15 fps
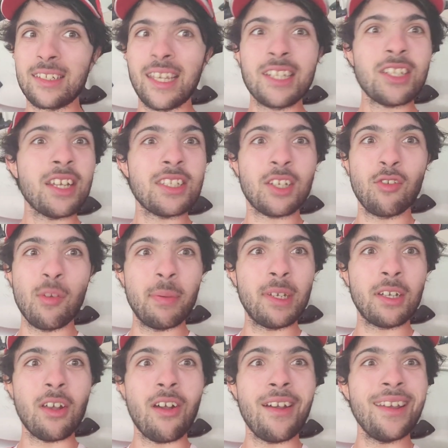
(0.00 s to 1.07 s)
TJ's a
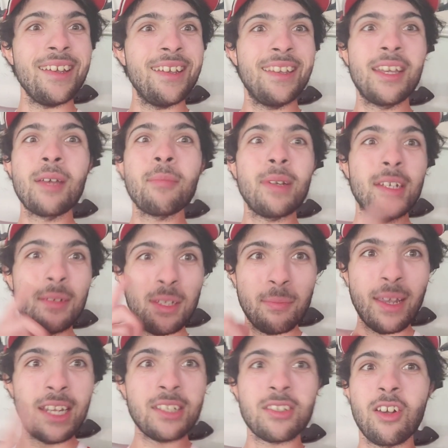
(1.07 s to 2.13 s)
gripping guy, but in the
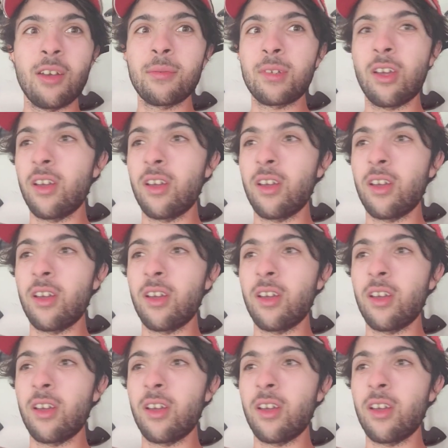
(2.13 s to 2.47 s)
meantime,